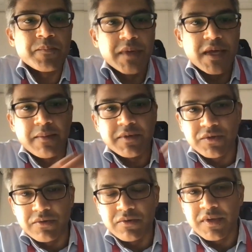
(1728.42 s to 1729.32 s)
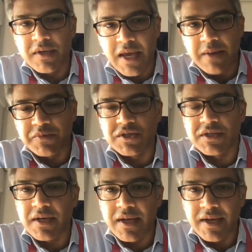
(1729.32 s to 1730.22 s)
being able to capture
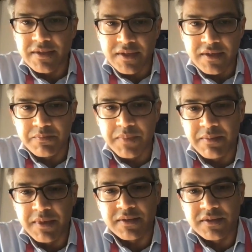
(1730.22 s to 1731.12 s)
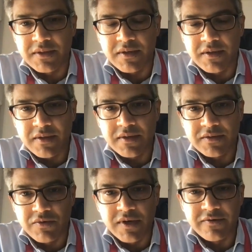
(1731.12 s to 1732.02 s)
sunlight and beam it
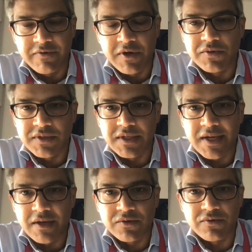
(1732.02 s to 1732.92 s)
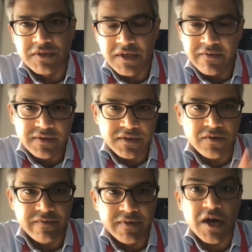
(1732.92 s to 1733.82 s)
as radio frequency down to receivers at
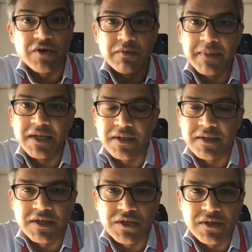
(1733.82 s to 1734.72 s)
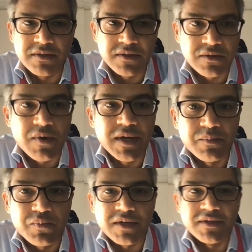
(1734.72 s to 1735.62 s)
over 100-meter distance. It's quite
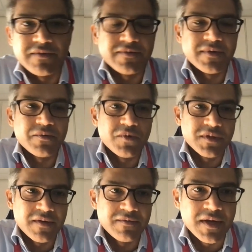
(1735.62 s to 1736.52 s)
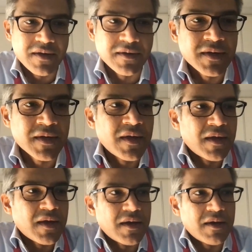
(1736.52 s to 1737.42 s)
impressive what they've done.
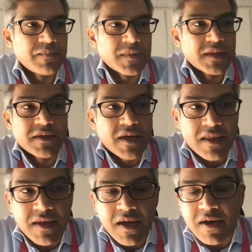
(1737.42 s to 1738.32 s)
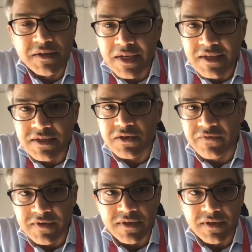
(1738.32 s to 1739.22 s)
There aren't any such
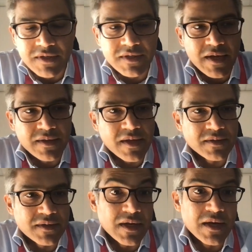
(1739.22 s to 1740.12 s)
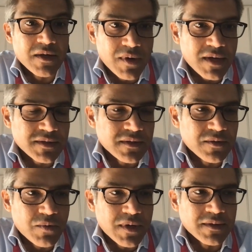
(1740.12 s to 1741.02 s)
facilities like that anywhere else in
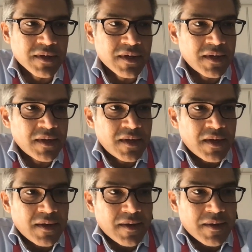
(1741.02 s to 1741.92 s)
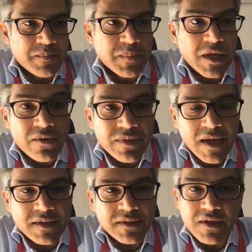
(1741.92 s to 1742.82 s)
the world. Beyond
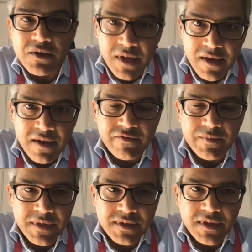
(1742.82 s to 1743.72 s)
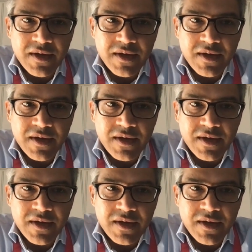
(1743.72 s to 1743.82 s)
that, the UK government